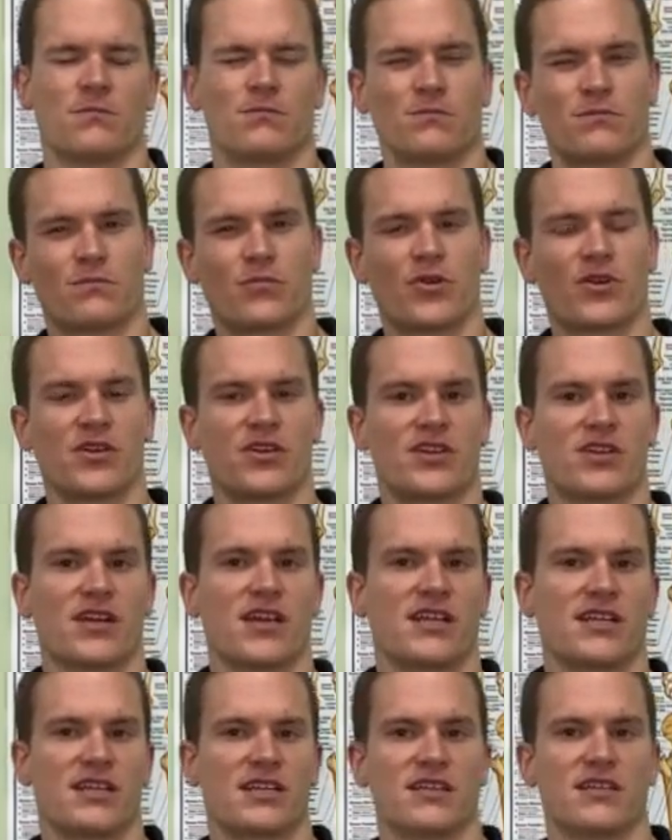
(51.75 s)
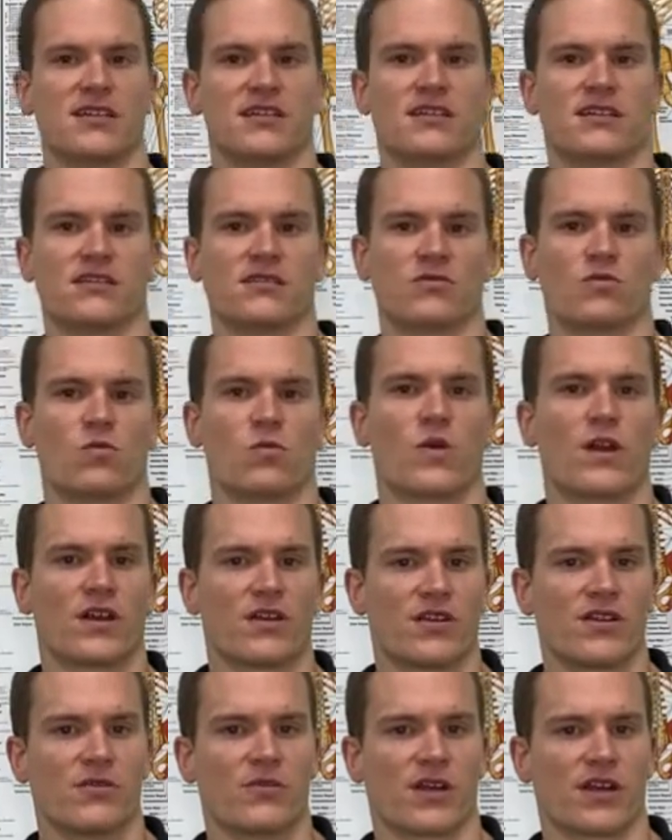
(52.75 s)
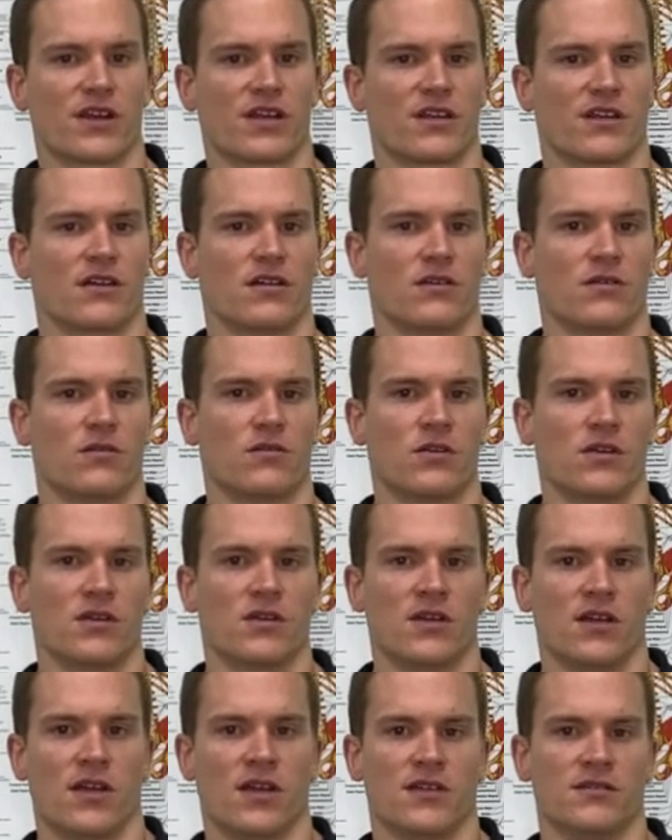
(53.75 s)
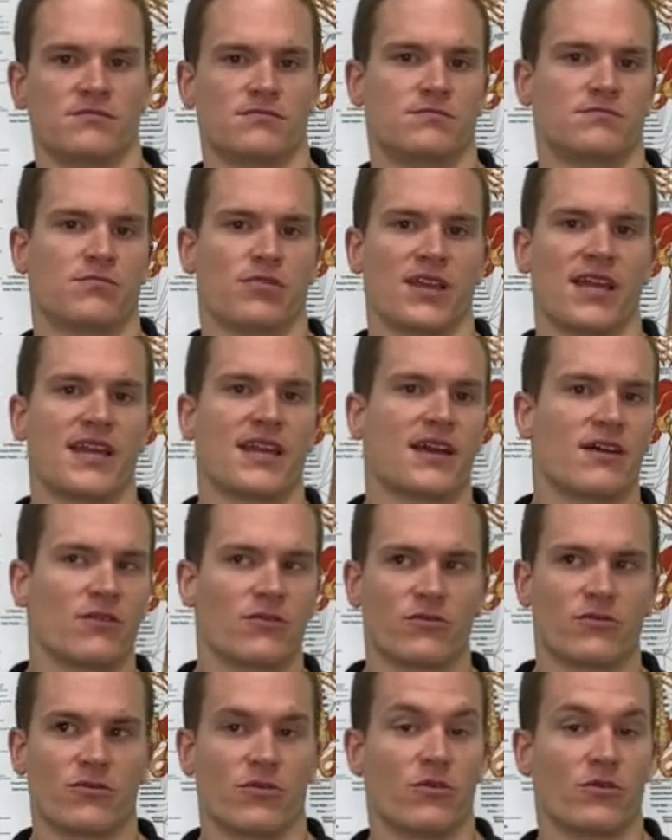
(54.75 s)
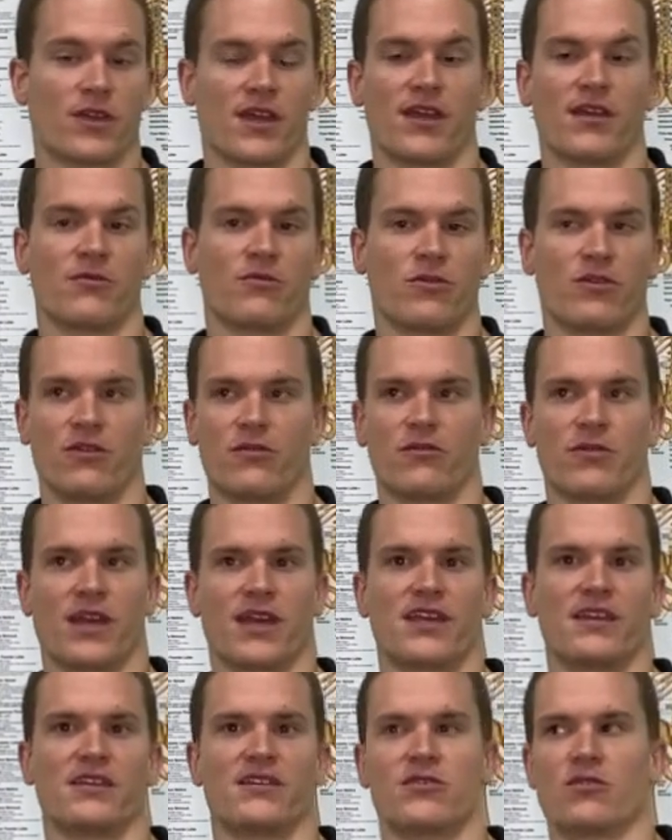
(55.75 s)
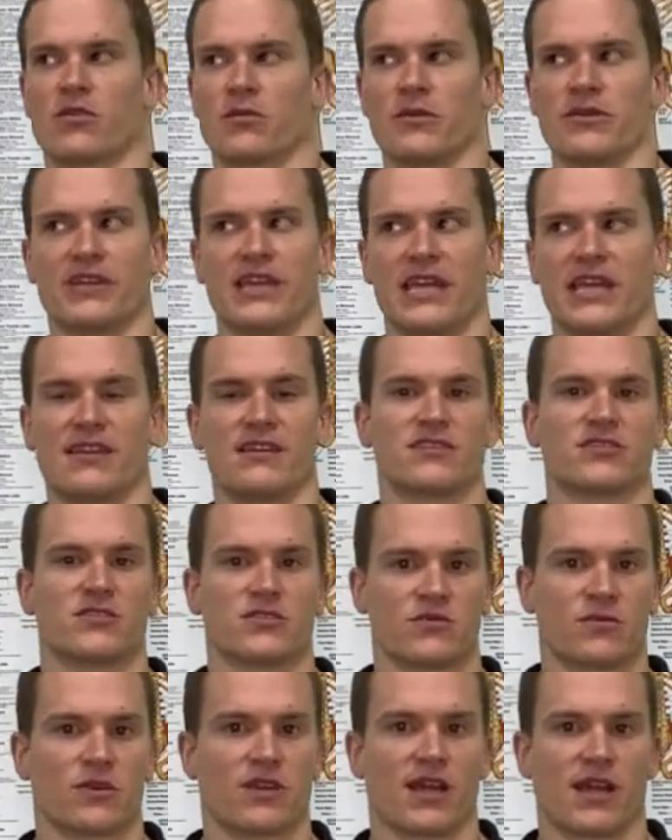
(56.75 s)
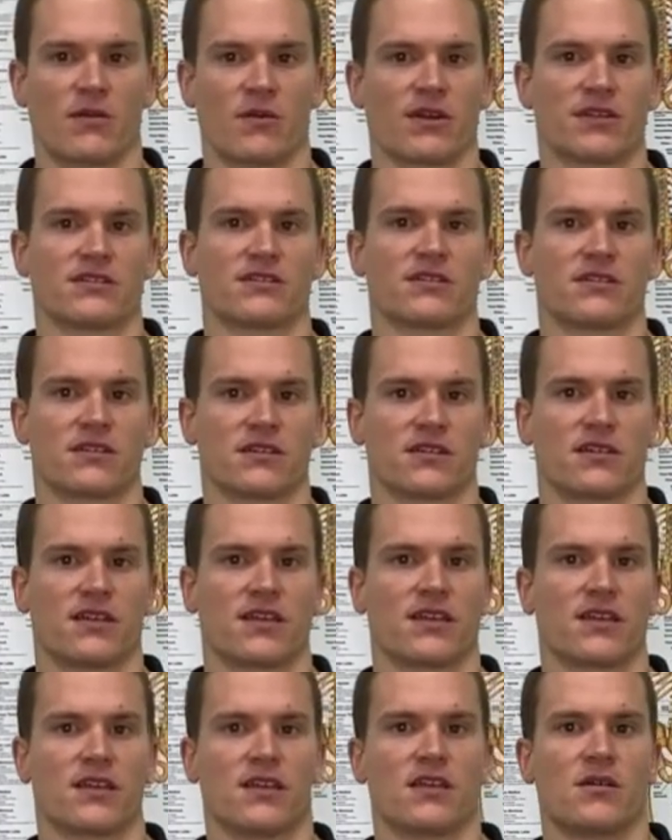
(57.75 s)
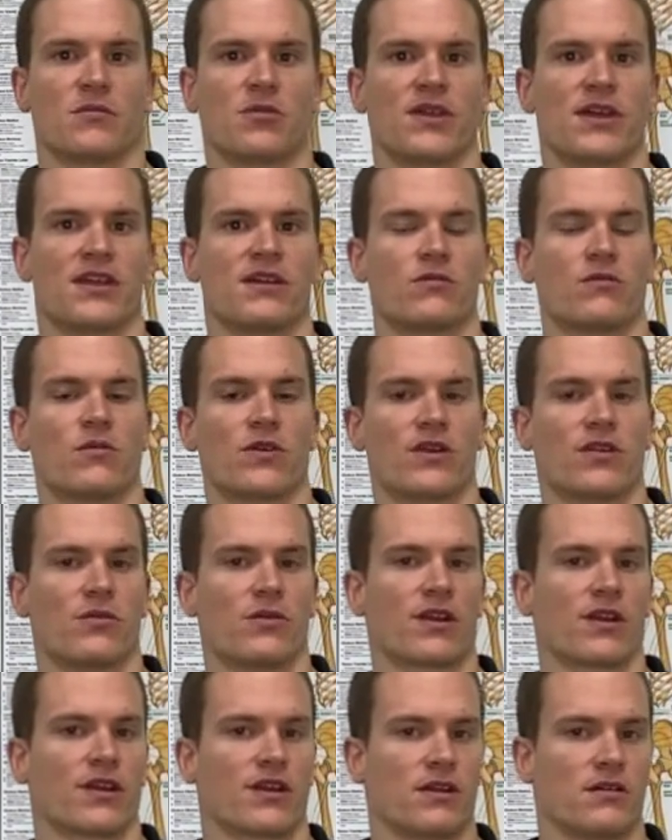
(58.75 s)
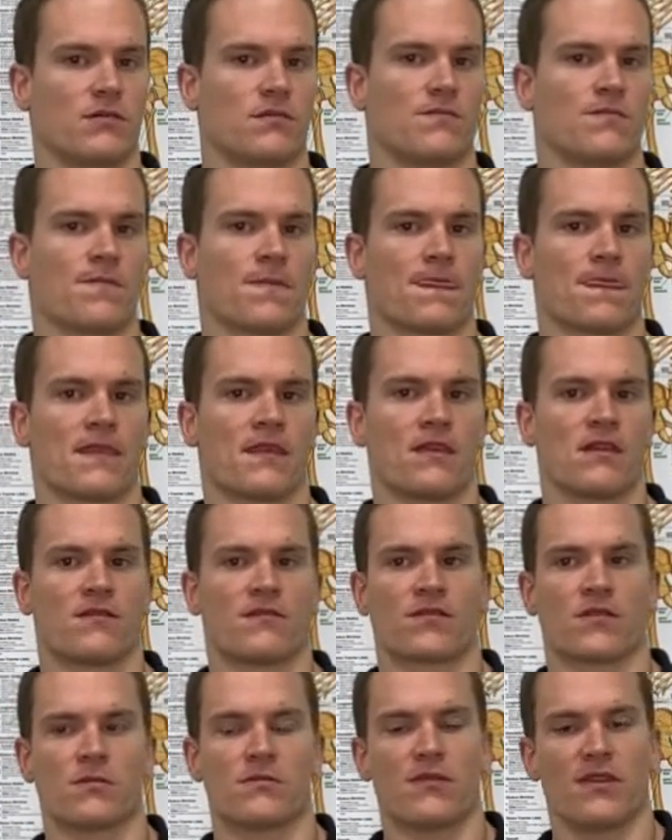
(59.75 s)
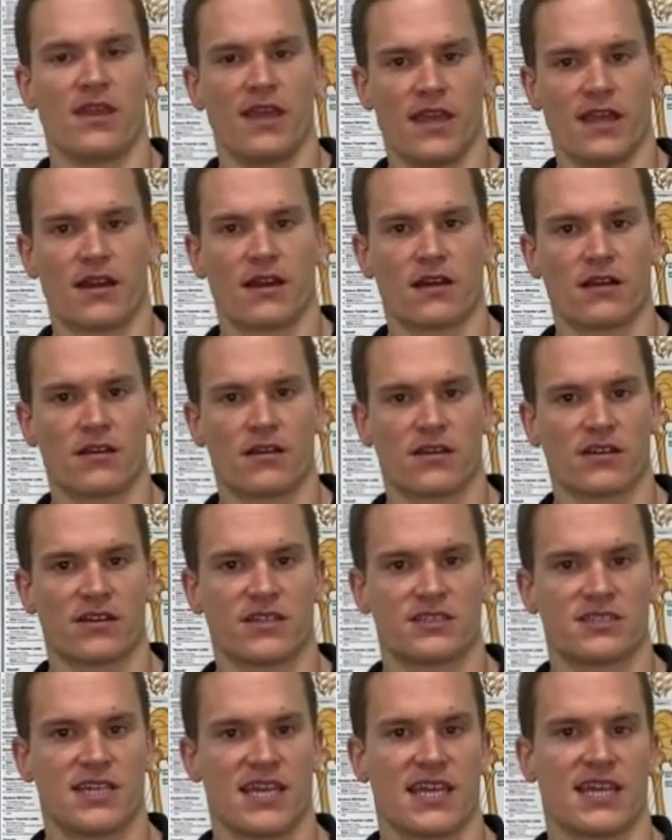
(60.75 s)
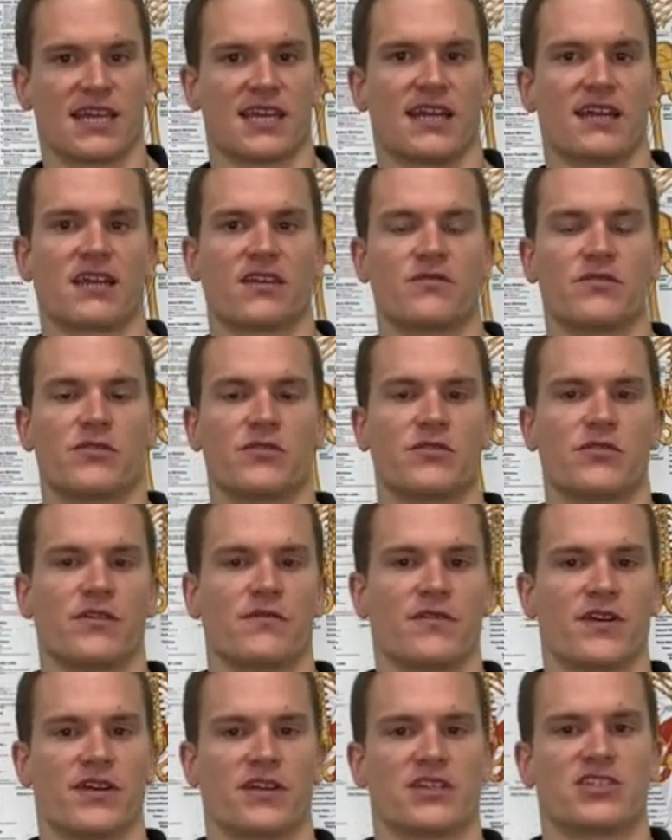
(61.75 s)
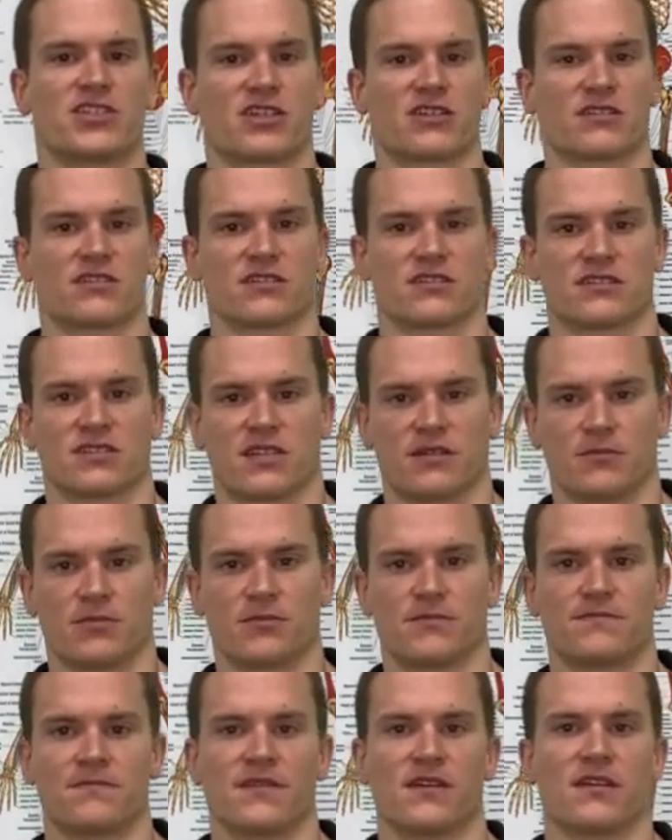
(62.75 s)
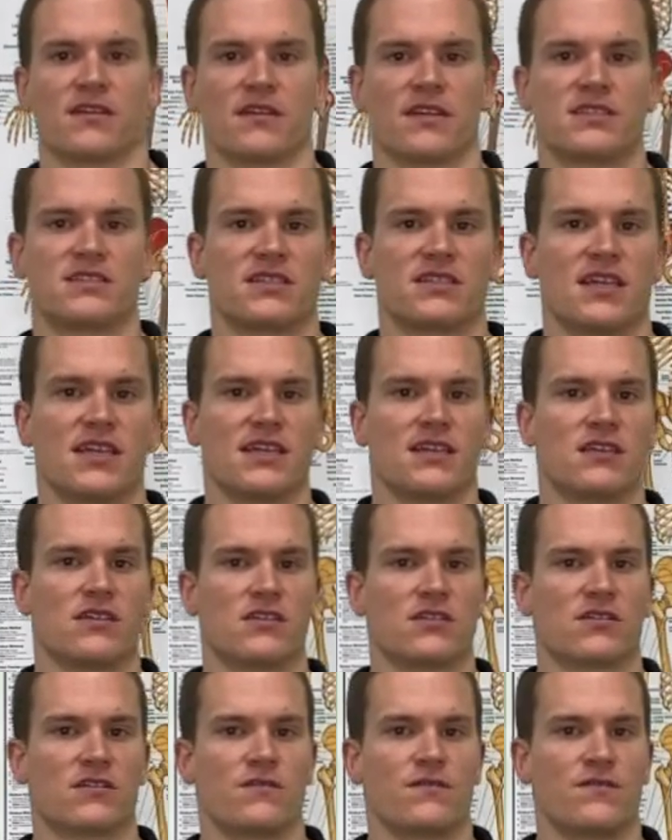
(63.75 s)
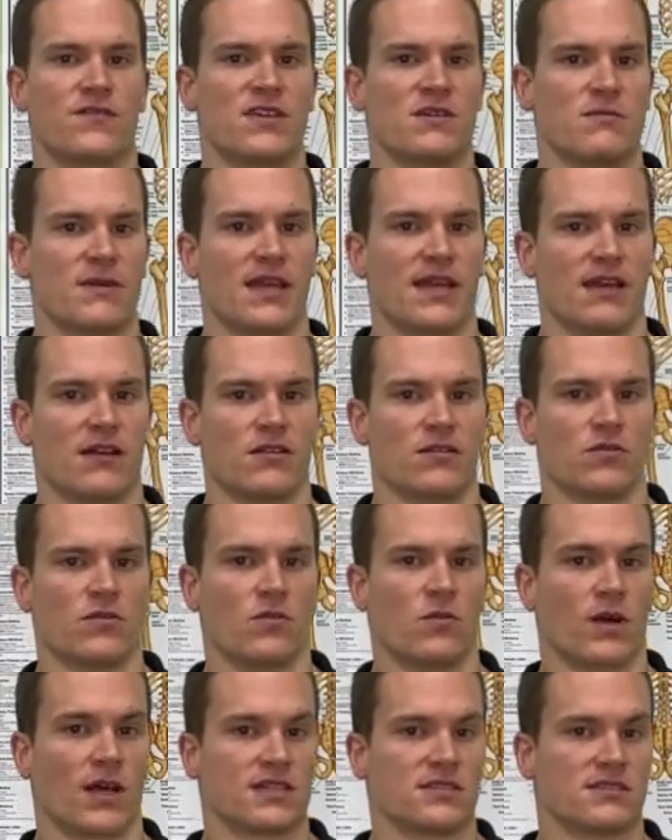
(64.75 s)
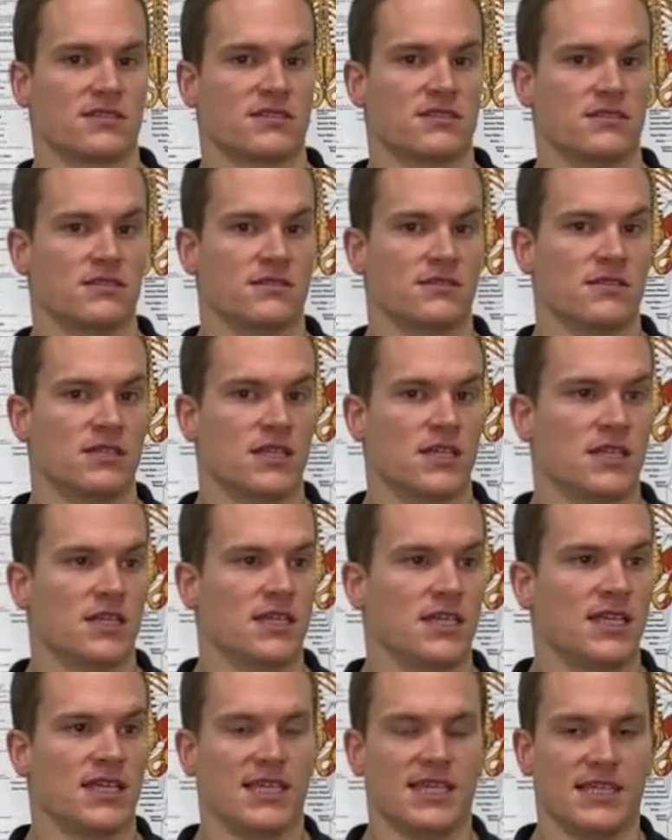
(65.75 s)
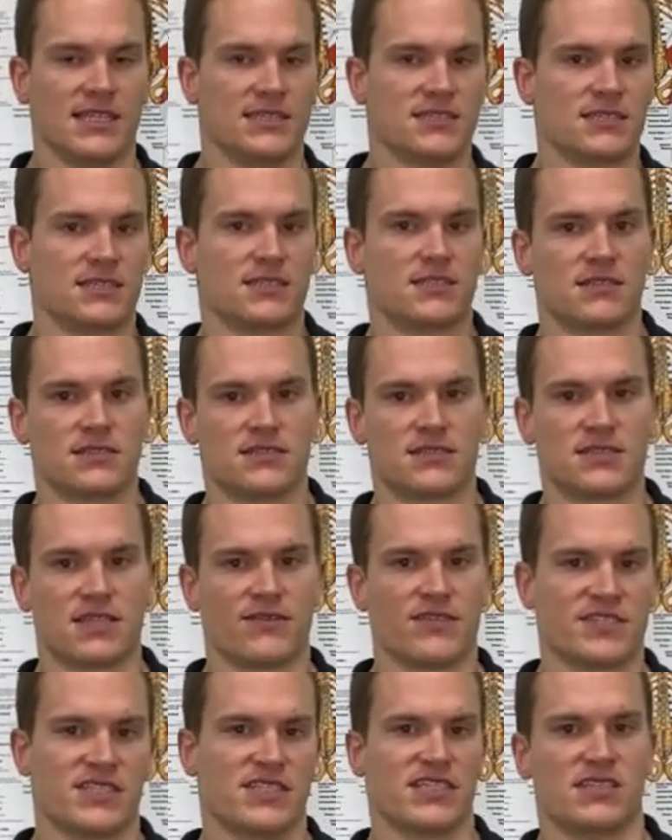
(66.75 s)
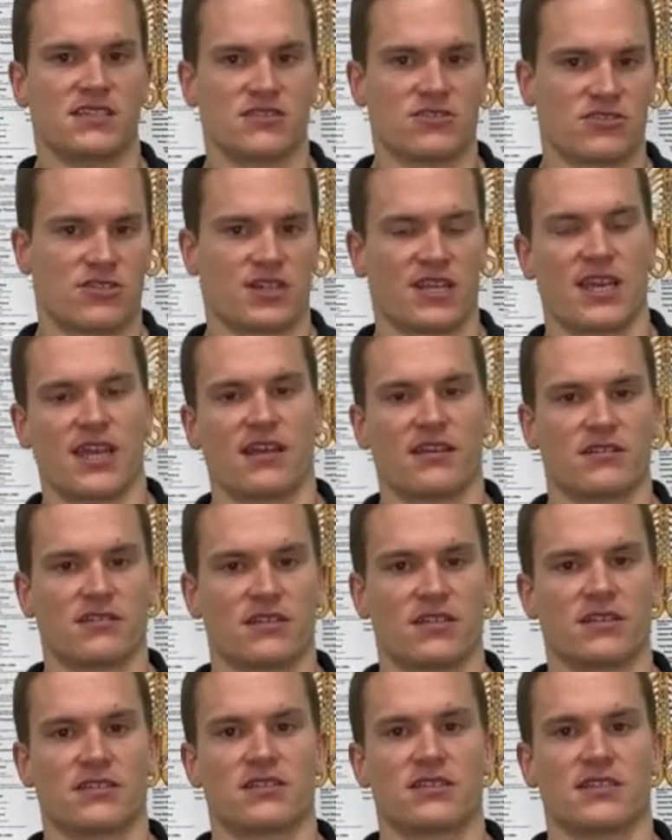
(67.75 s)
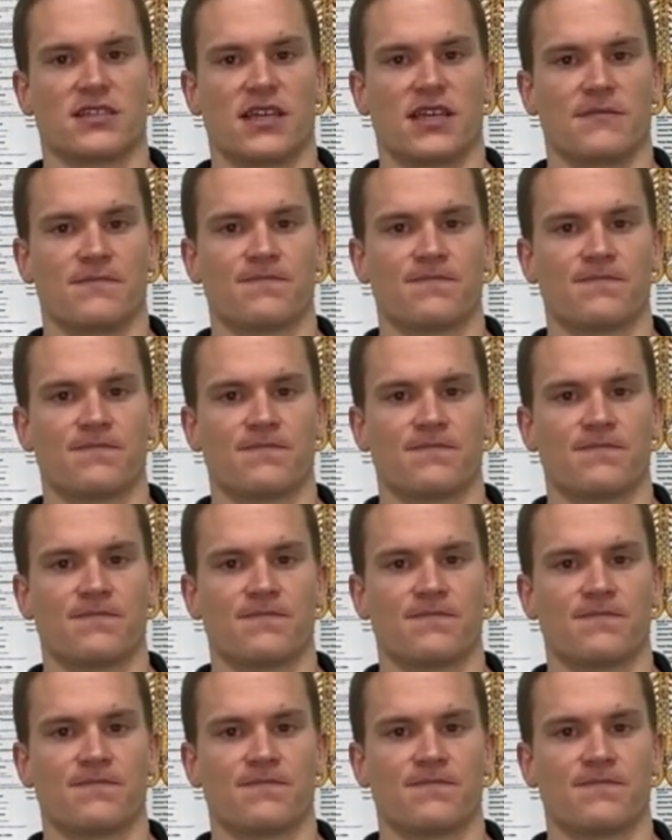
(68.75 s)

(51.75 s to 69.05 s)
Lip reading: put in your idea where you want to go. Plan out, okay, well, when I eat a normal day, this is what I want it to look like. Plan out where you want to go. From there, you're going to take, and I'll give you a very general example. Let's you're a female who wants to eat 1,700 calories a day.